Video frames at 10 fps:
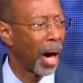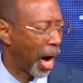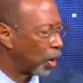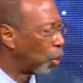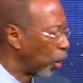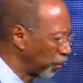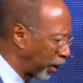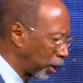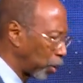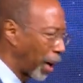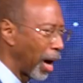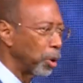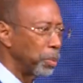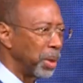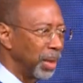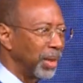I don't want that around me.